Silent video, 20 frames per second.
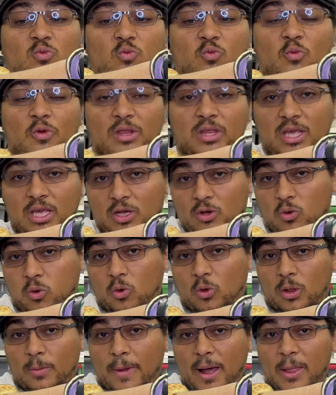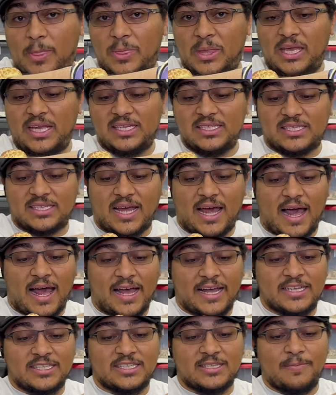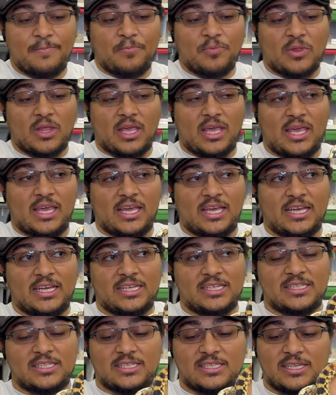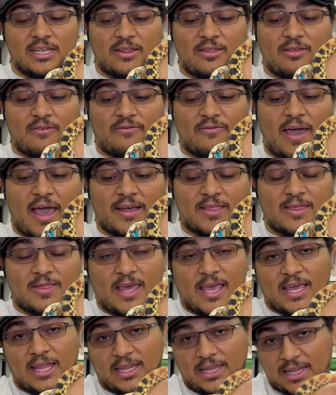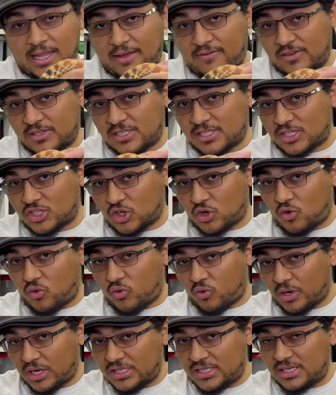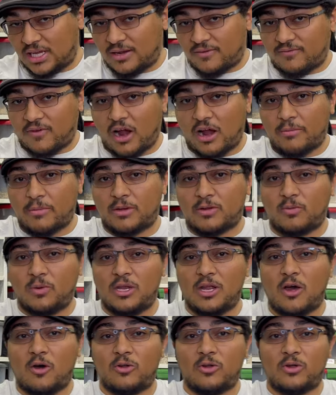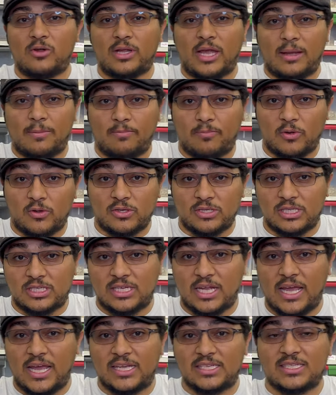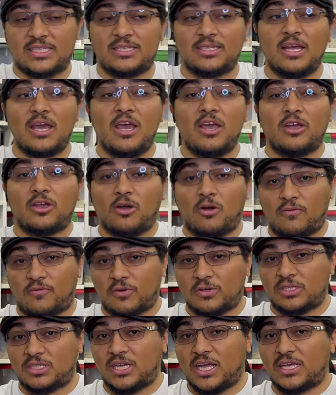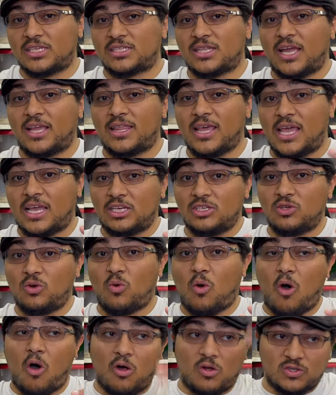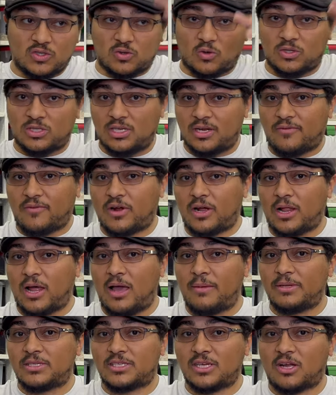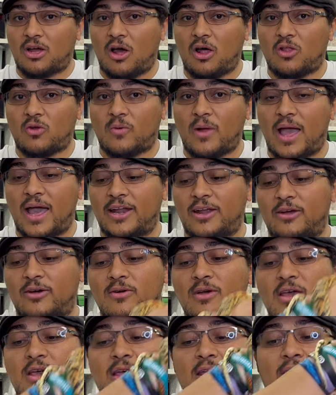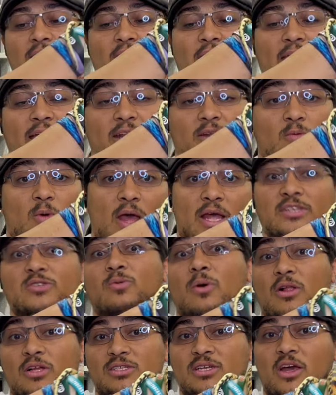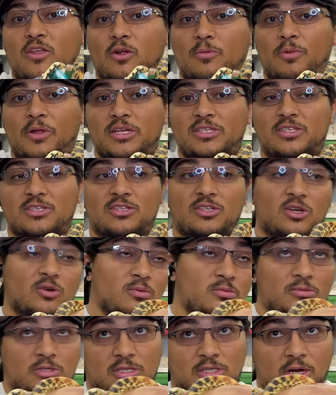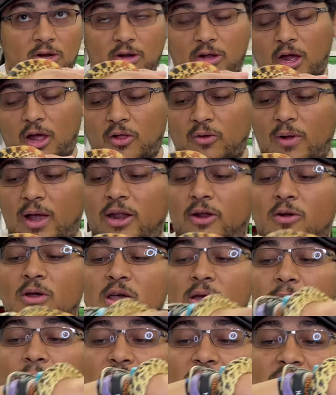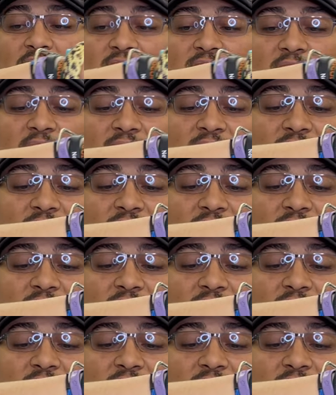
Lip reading: really cool about these guys is the fact that they can live in such a crazy environment. And we all know like bull snakes and gopher snakes, like they can do all sorts of different climates in Colorado, and as well as other places too, just here in Colorado. But these guys